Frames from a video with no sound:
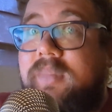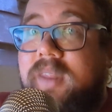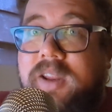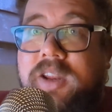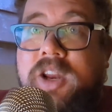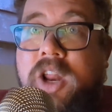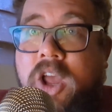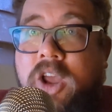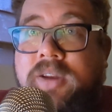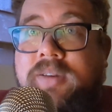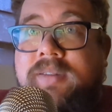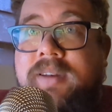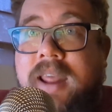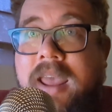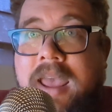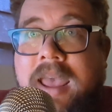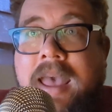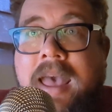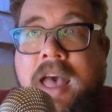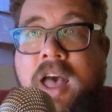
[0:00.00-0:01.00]
you know,
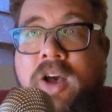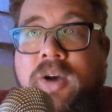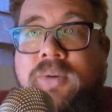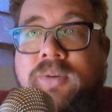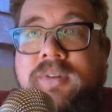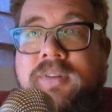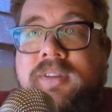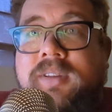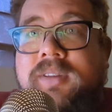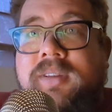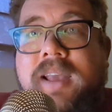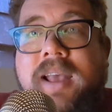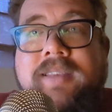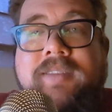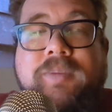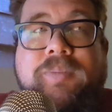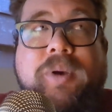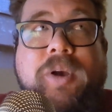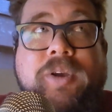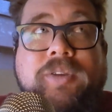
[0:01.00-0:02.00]
now
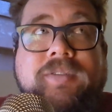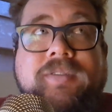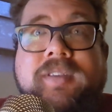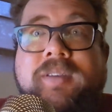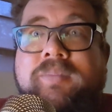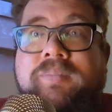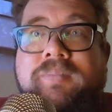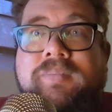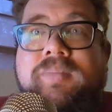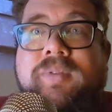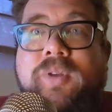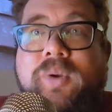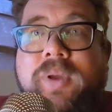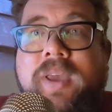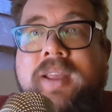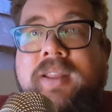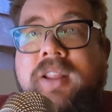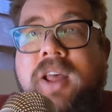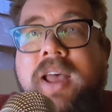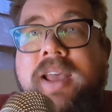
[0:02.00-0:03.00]
as opposed to
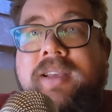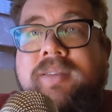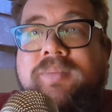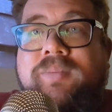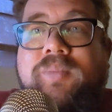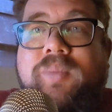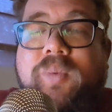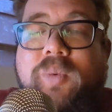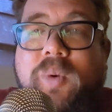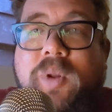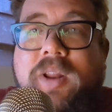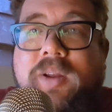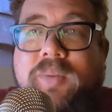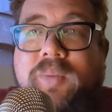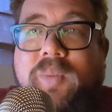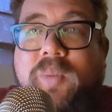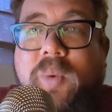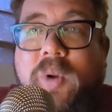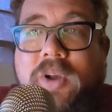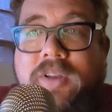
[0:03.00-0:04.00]
looking like what
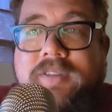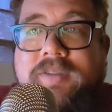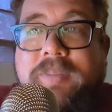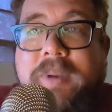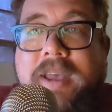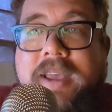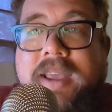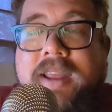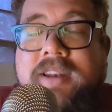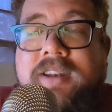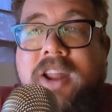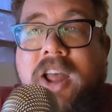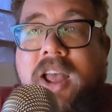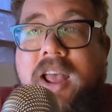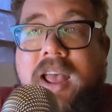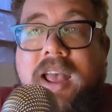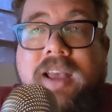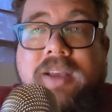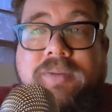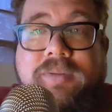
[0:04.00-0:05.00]
it was back in
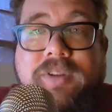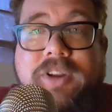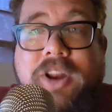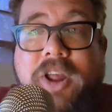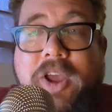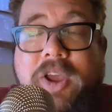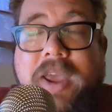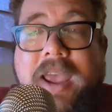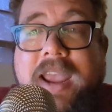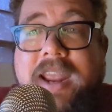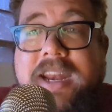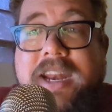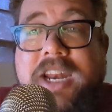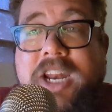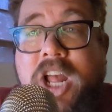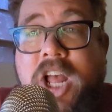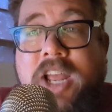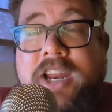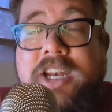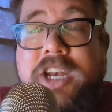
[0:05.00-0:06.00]
uh, you know
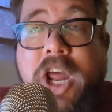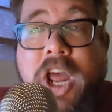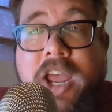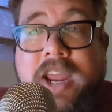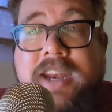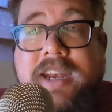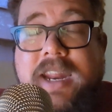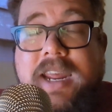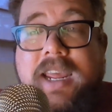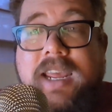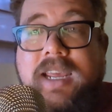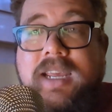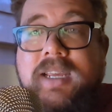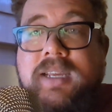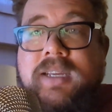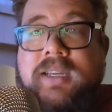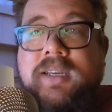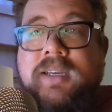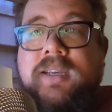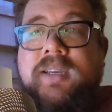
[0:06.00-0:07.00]
89
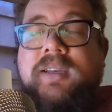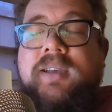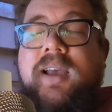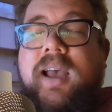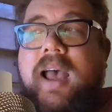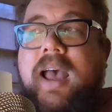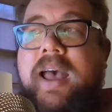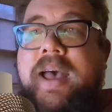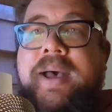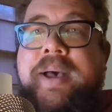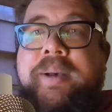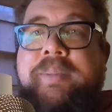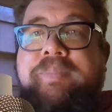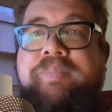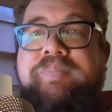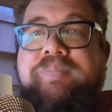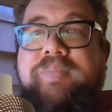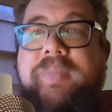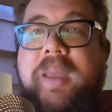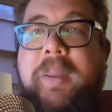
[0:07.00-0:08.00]
90
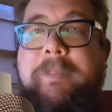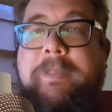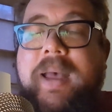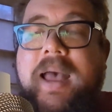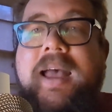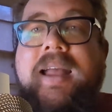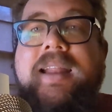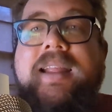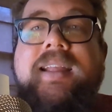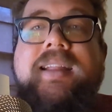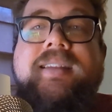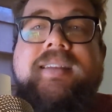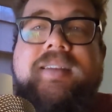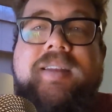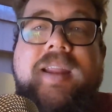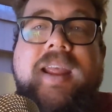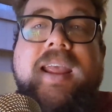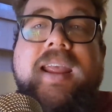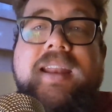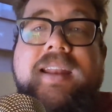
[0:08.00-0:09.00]
um, but it
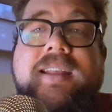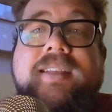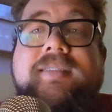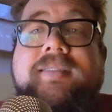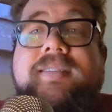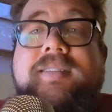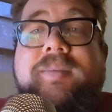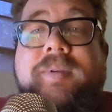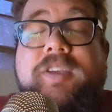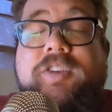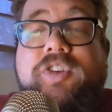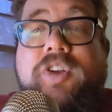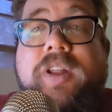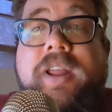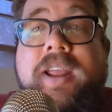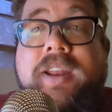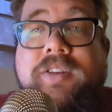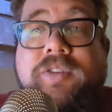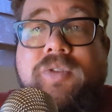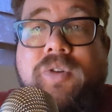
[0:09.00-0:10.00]
it is
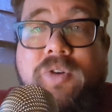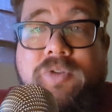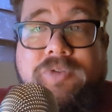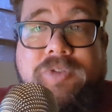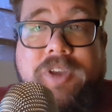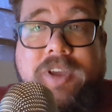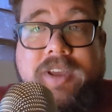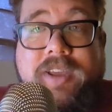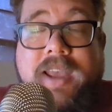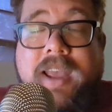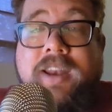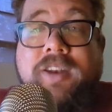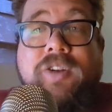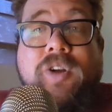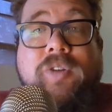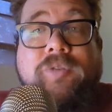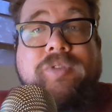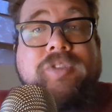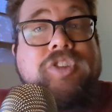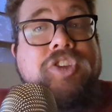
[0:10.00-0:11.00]
shot in norfolk and
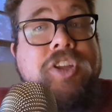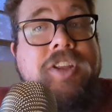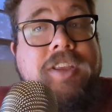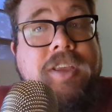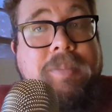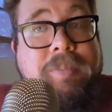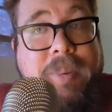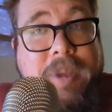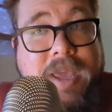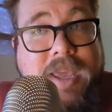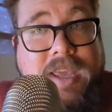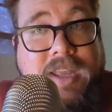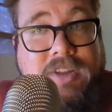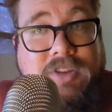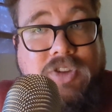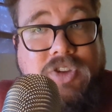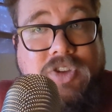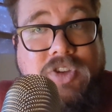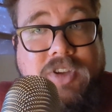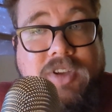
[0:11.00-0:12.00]
not virginia
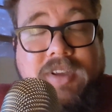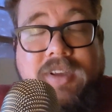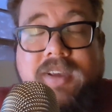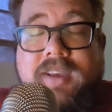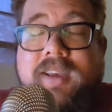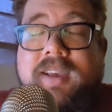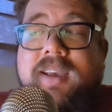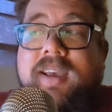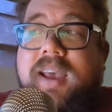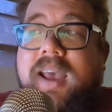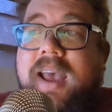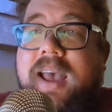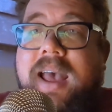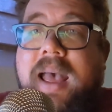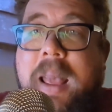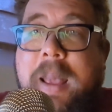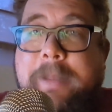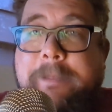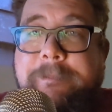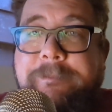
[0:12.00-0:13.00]
beach
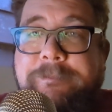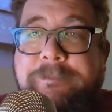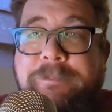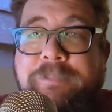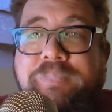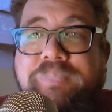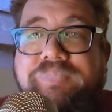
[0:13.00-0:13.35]
um,